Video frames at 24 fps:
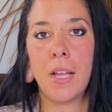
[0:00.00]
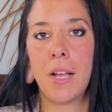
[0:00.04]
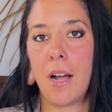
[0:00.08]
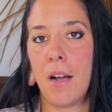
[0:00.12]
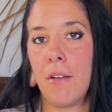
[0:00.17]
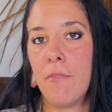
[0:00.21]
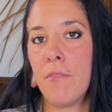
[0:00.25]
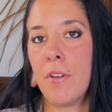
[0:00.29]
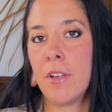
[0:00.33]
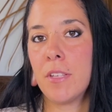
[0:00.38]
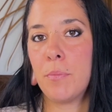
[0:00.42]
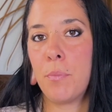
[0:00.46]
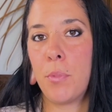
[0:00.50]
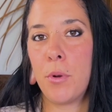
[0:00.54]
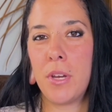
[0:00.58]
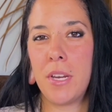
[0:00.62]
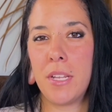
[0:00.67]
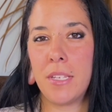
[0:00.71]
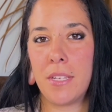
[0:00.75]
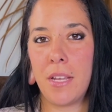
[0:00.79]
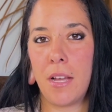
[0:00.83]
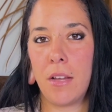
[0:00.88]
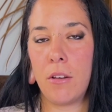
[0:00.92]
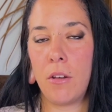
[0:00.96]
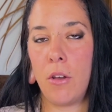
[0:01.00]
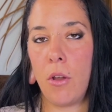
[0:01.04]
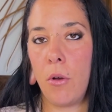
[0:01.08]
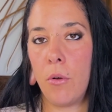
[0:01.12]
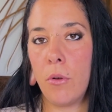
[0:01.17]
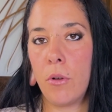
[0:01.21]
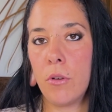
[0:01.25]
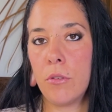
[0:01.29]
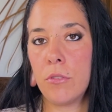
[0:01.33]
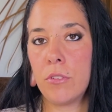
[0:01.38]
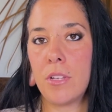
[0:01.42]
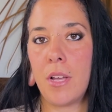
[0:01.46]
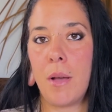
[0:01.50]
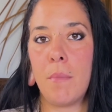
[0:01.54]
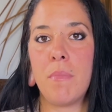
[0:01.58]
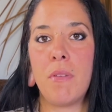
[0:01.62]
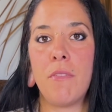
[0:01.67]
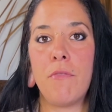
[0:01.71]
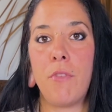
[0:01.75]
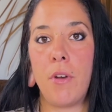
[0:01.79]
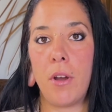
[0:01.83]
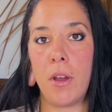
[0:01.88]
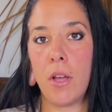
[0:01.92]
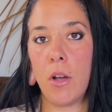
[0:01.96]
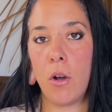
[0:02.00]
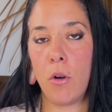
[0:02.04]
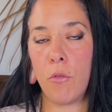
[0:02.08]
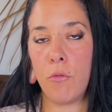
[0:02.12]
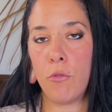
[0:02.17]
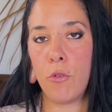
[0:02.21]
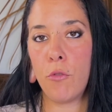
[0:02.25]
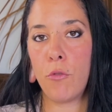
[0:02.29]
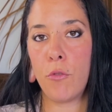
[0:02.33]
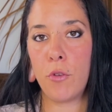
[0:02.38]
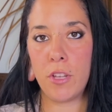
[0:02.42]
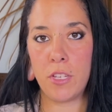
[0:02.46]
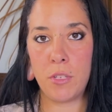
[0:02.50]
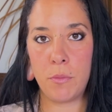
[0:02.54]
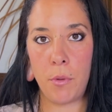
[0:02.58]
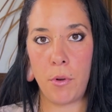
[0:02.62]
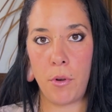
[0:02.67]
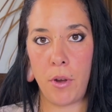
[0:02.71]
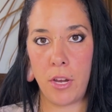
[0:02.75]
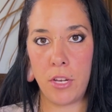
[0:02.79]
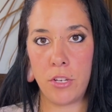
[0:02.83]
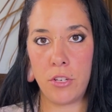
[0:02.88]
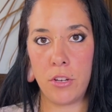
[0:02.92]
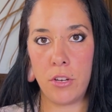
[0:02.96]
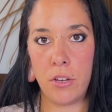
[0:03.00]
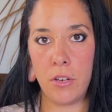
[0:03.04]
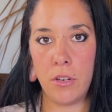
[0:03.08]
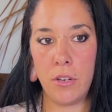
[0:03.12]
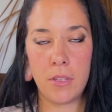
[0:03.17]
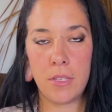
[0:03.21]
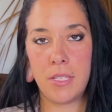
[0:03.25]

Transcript: Canva's pre-designed logos can be very helpful for inspiration.